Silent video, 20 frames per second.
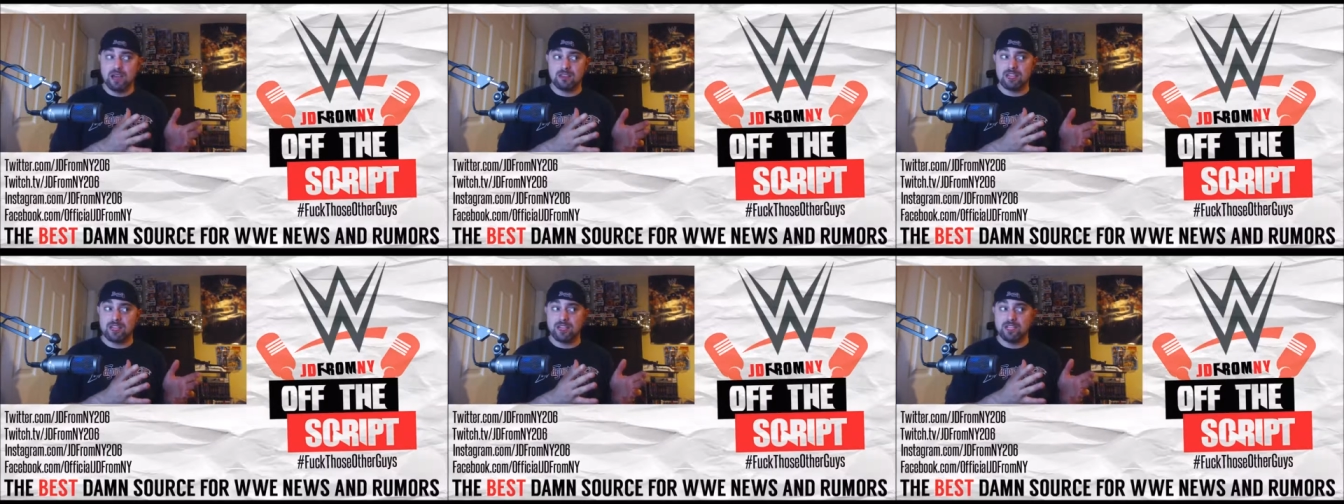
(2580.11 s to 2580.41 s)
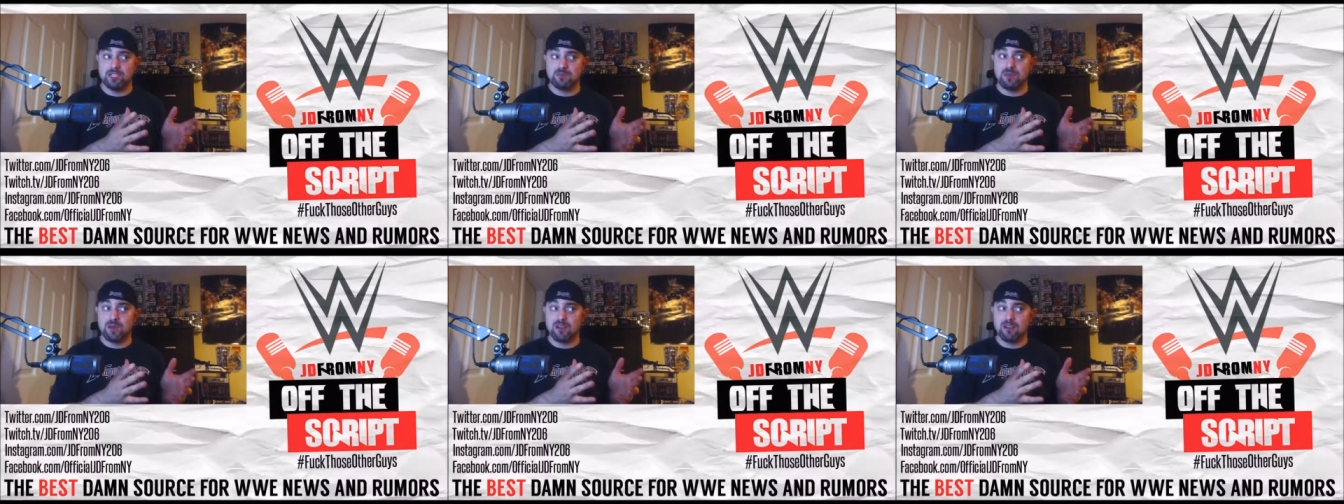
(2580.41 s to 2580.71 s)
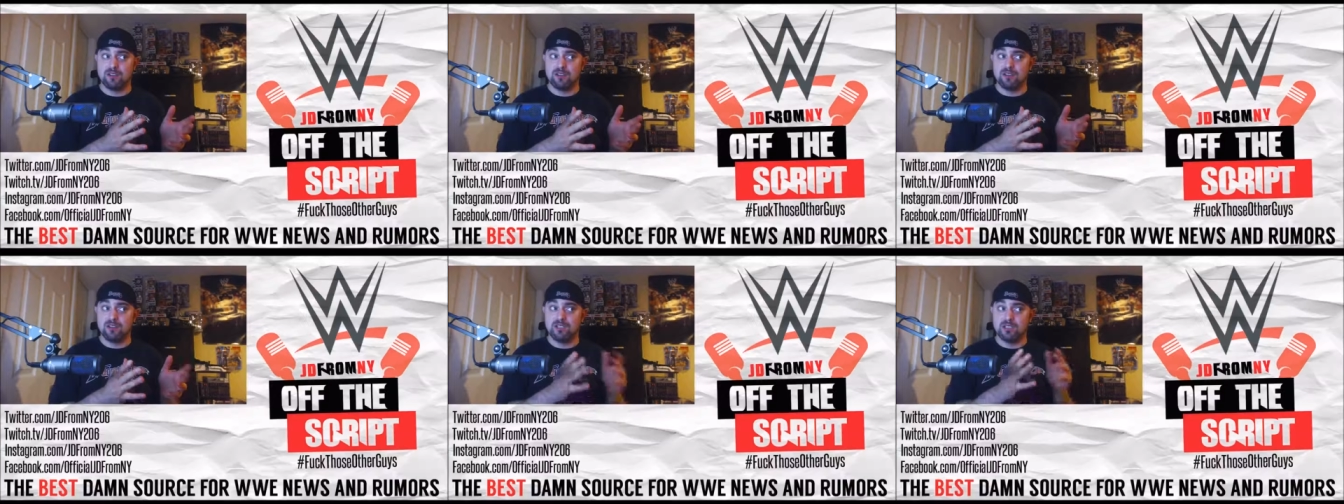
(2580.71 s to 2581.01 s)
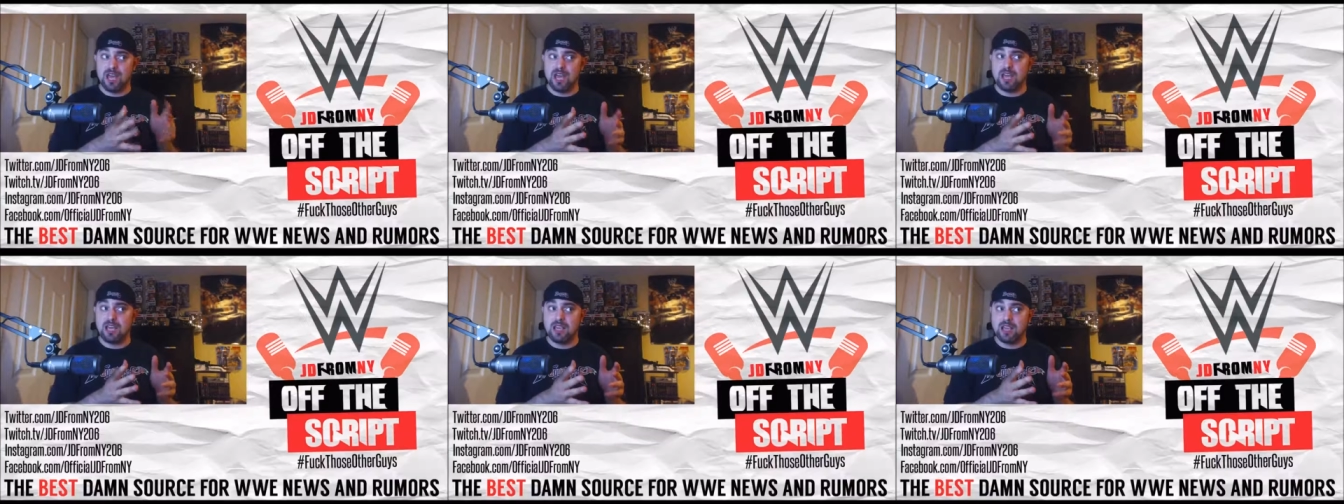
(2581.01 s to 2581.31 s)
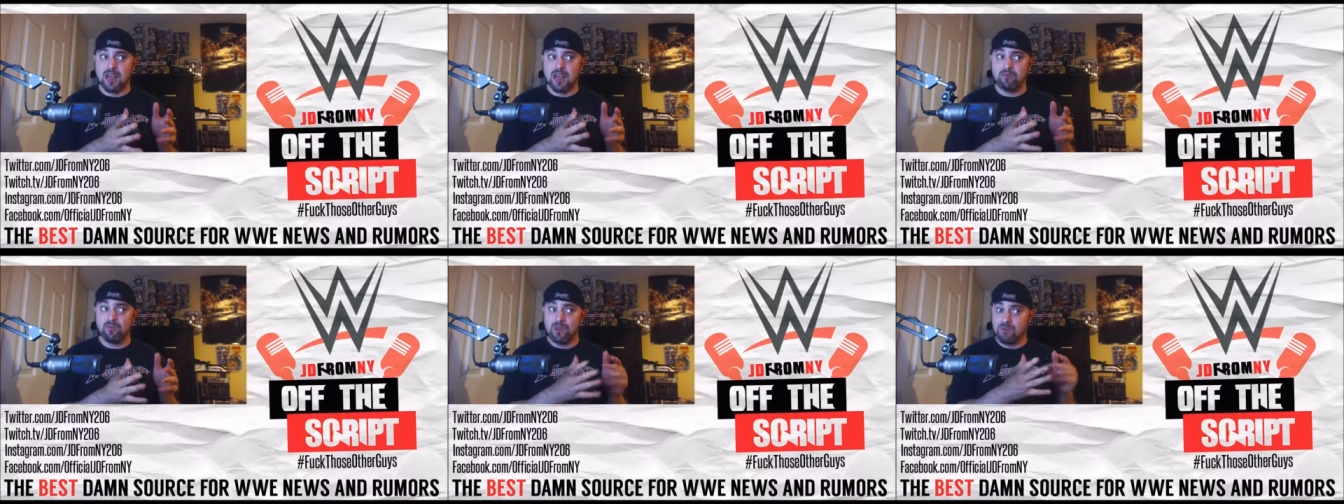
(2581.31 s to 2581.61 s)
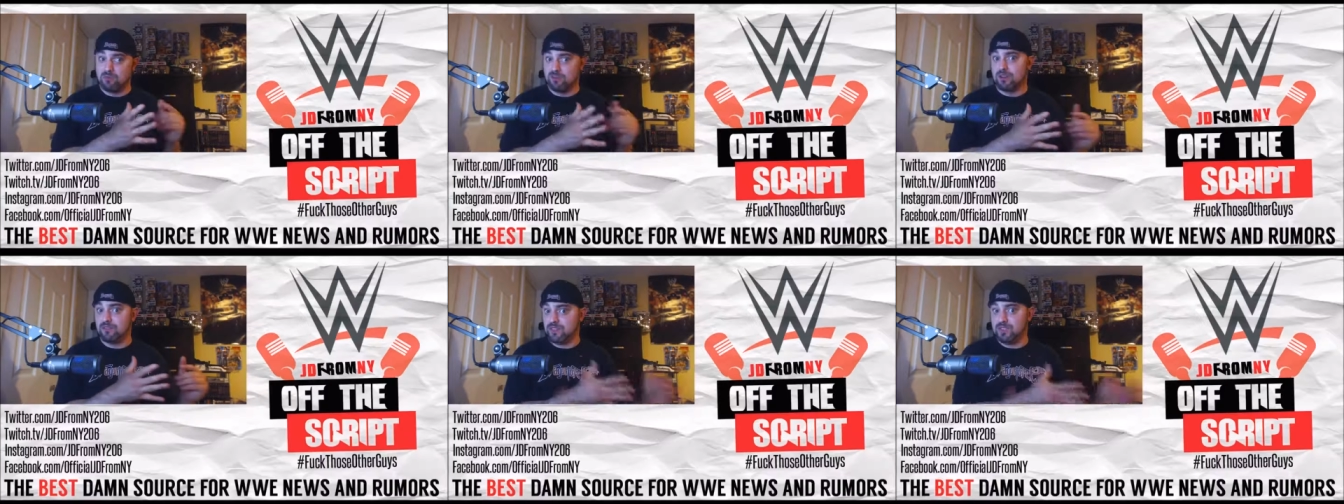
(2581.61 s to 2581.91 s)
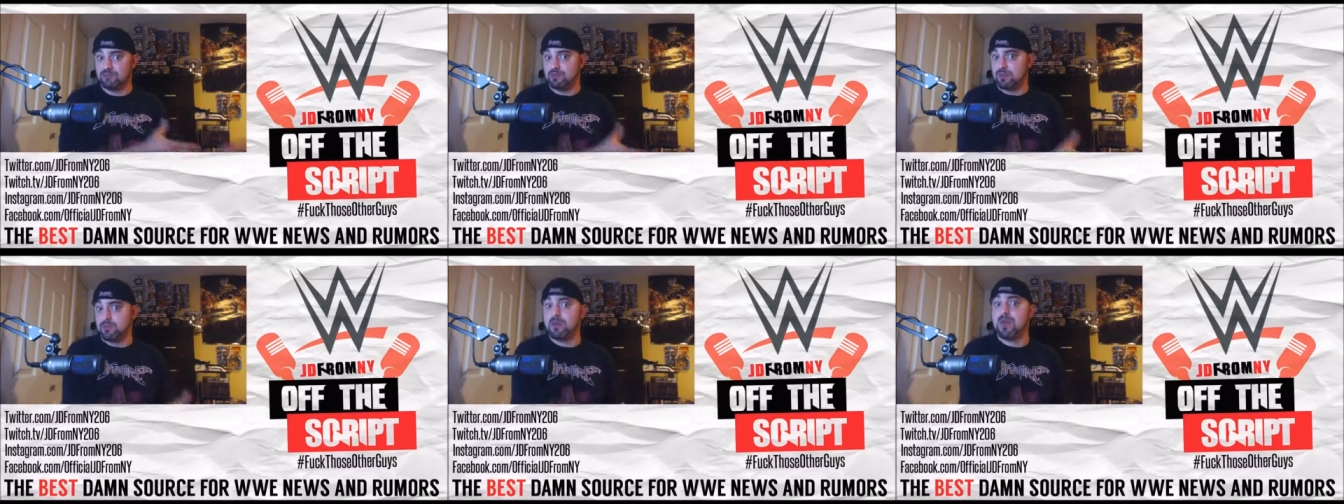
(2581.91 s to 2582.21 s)
I think it's better to say that we
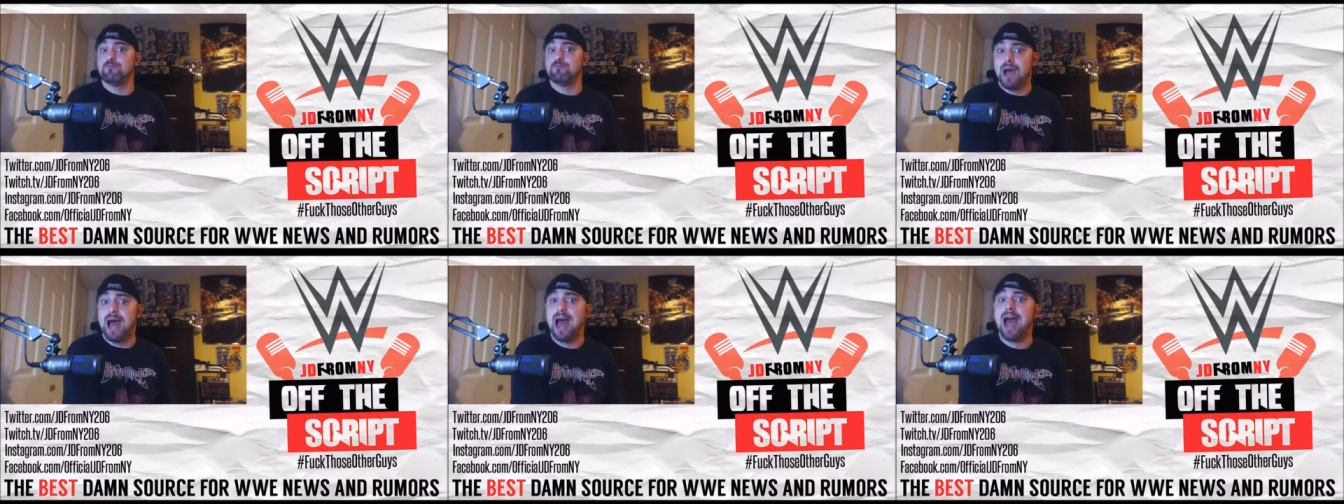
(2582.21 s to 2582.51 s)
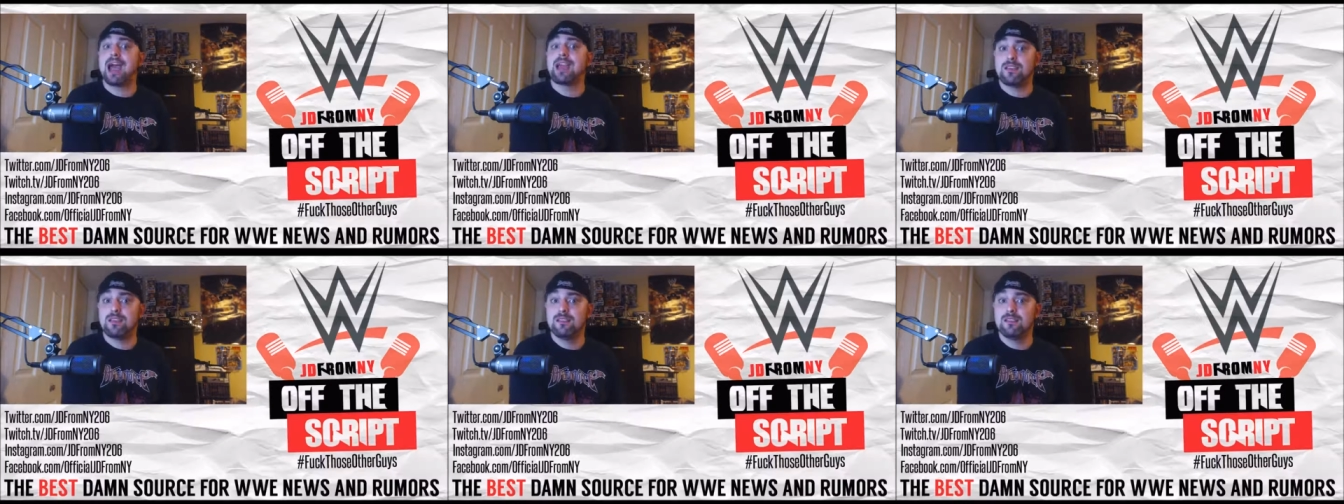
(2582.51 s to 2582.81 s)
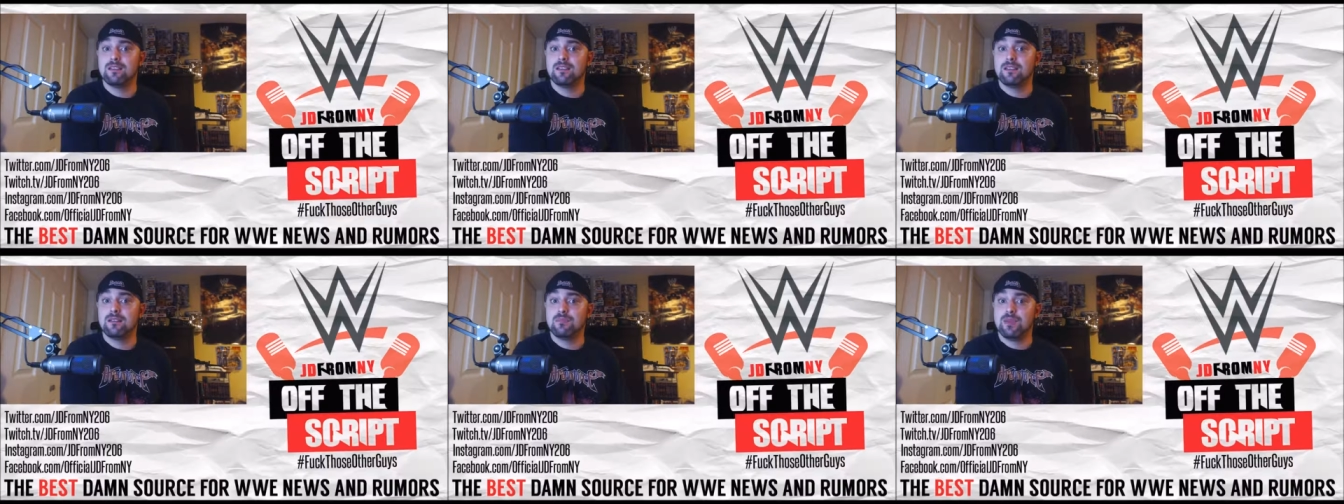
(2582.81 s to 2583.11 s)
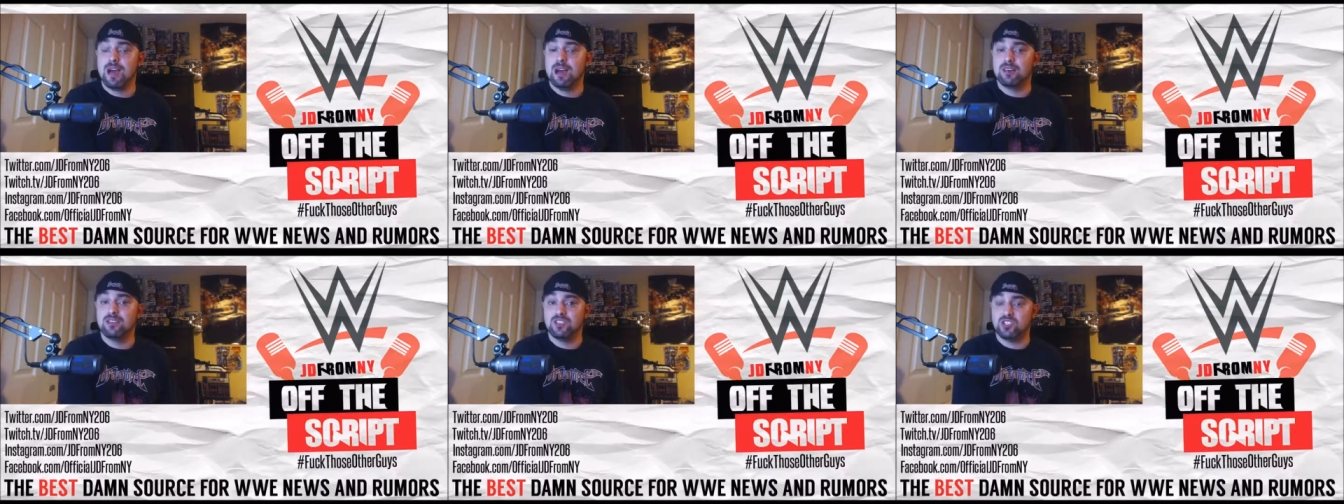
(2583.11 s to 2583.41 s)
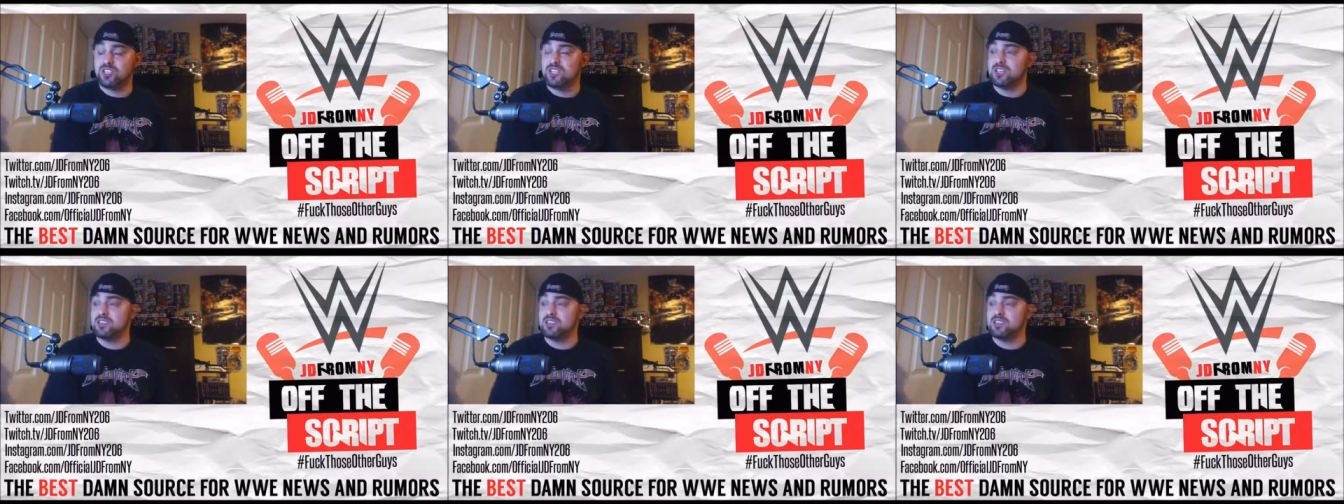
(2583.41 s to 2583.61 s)
want Vince McMahon back behind the